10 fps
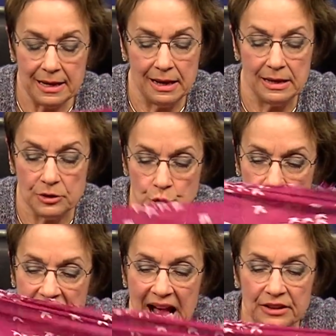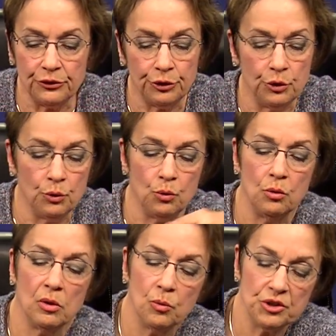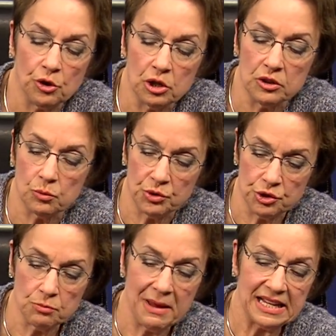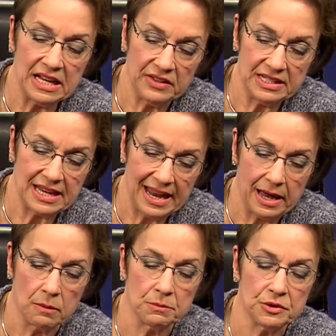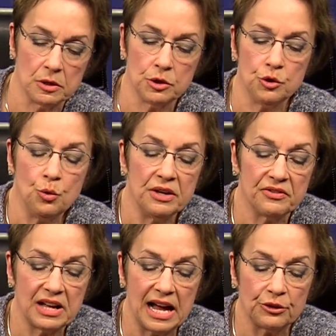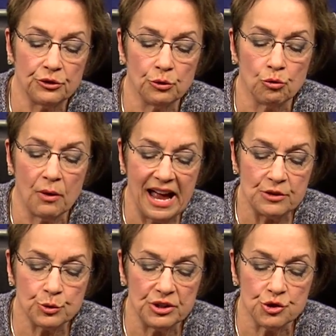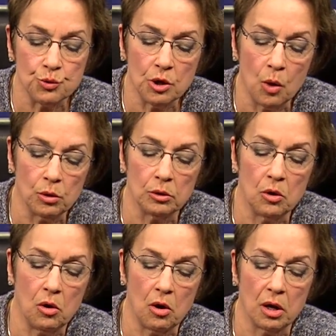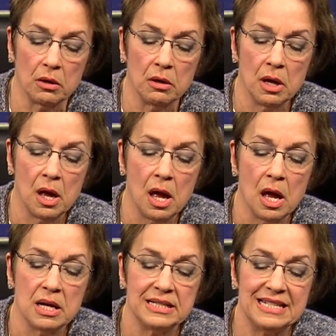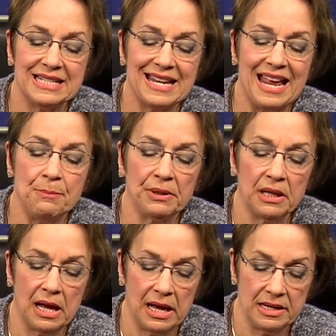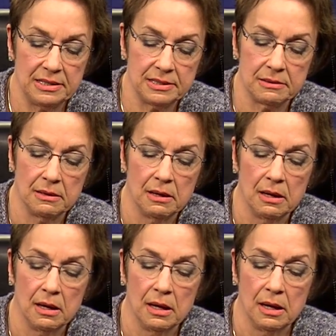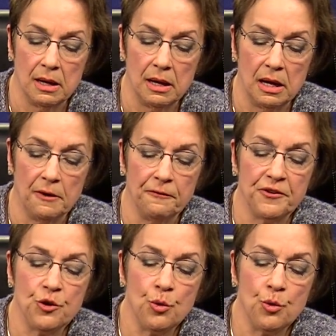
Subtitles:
You've got to, when you're making these hems, you have got to gradually, as you go along, stabilize a few